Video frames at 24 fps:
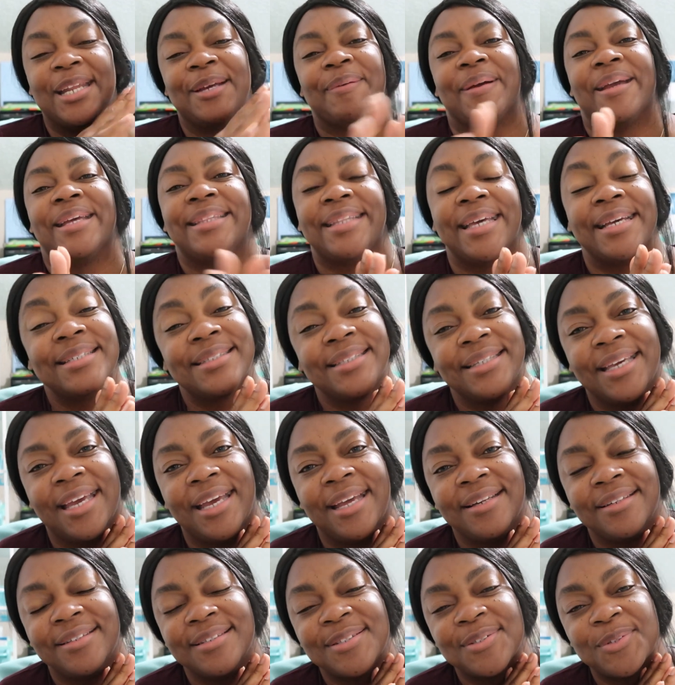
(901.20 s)
anyway, thanks
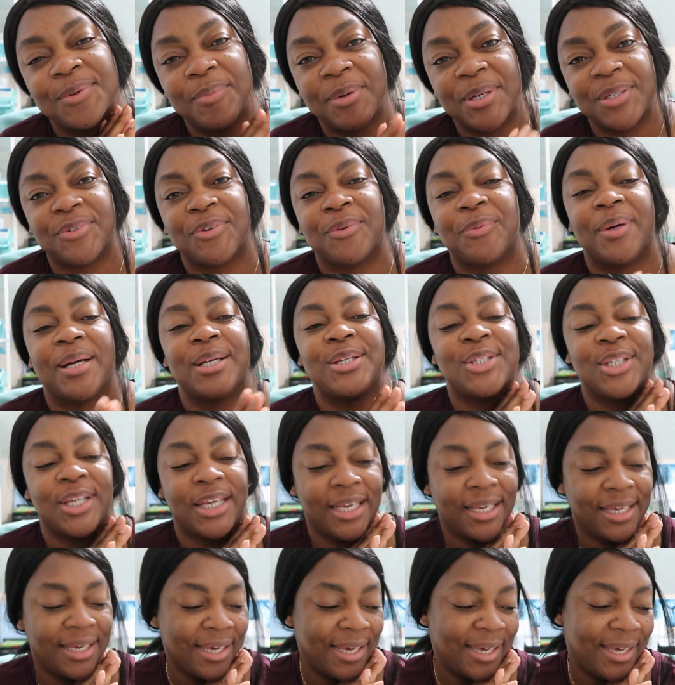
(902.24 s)
again so much for
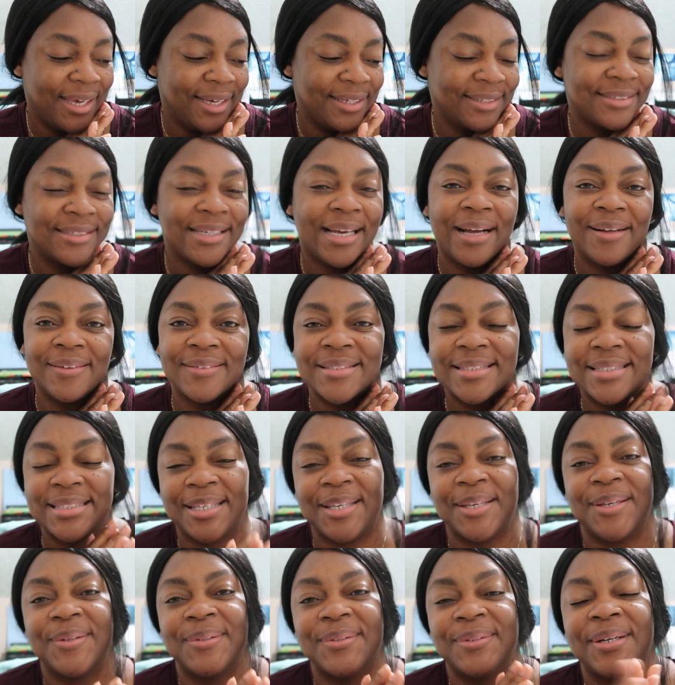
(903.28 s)
watching, and I'll see
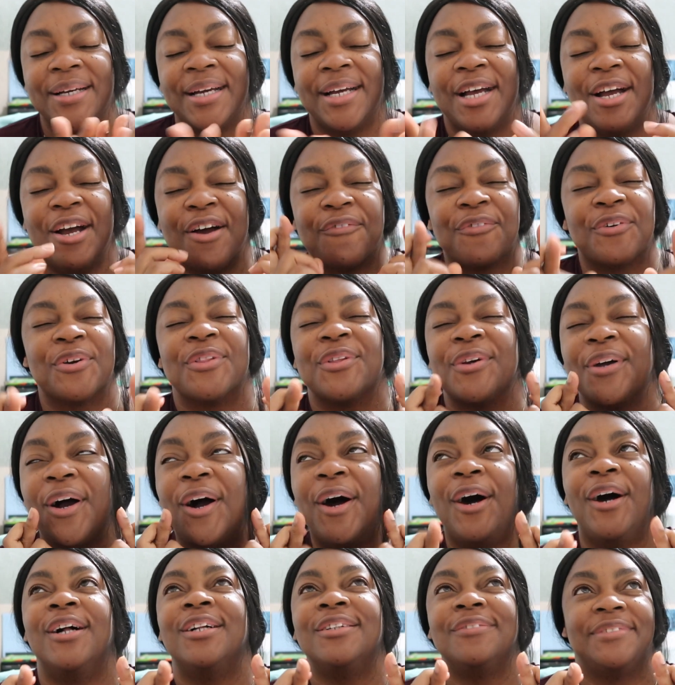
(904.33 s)
you for the
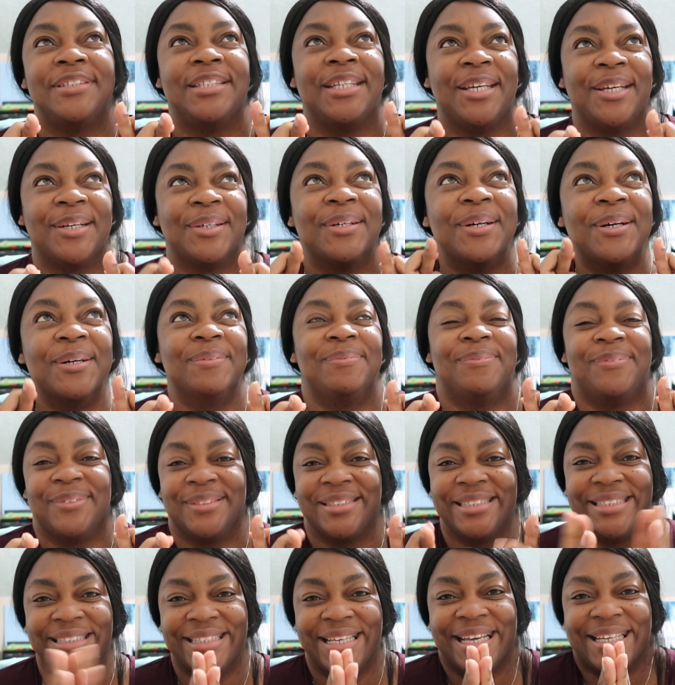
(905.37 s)
haul video
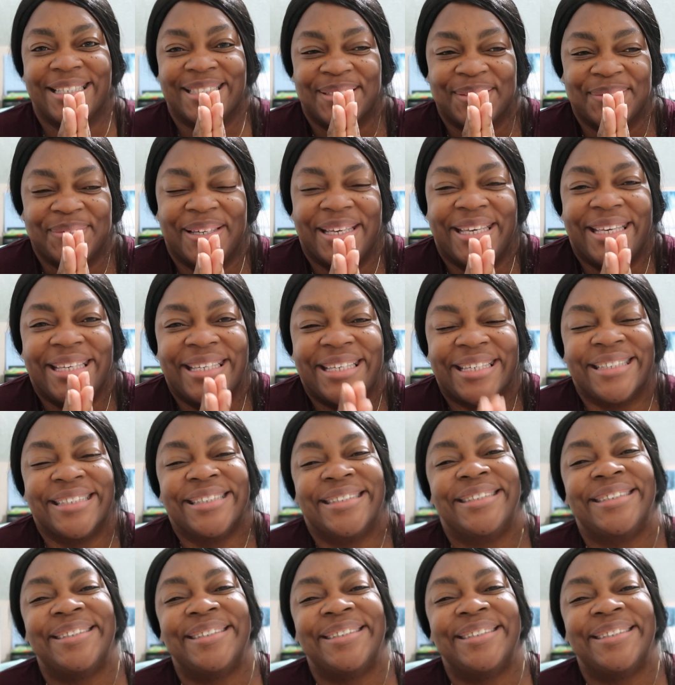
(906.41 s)
hopefully next week.